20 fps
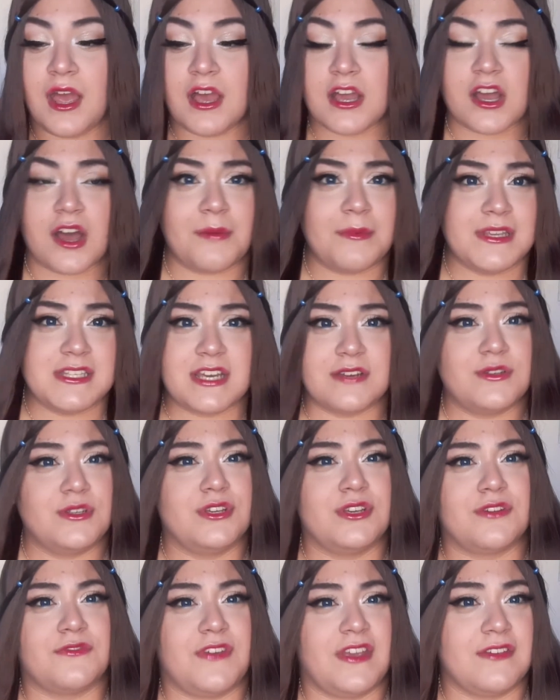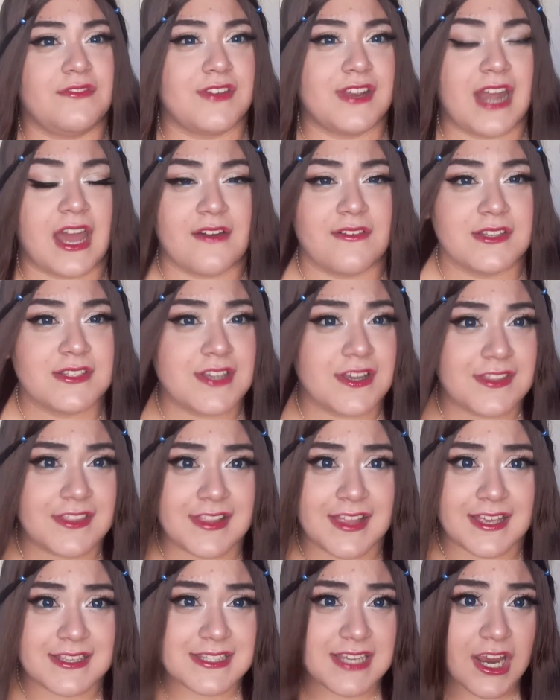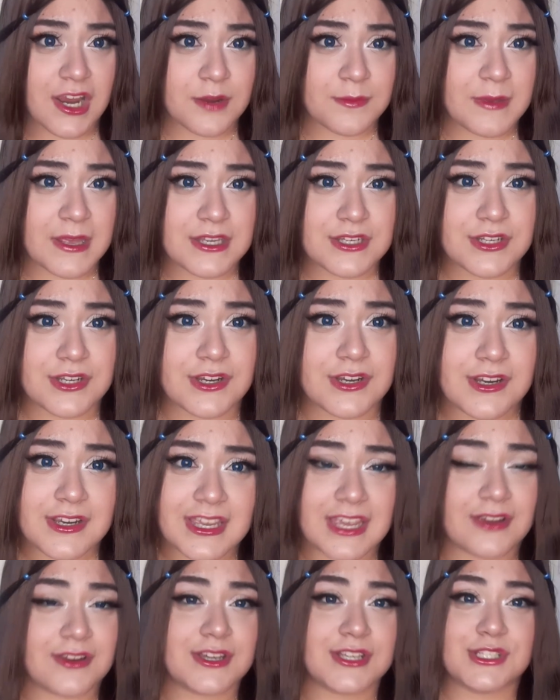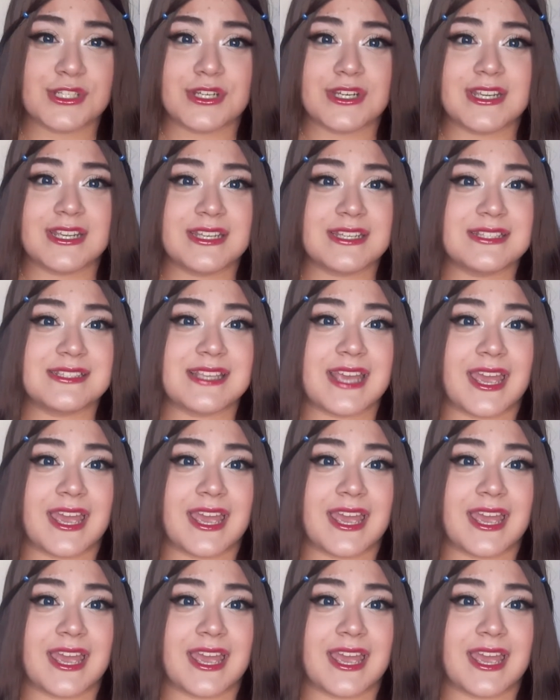Comment down who your favorite Avatar: The Last Airbender character is,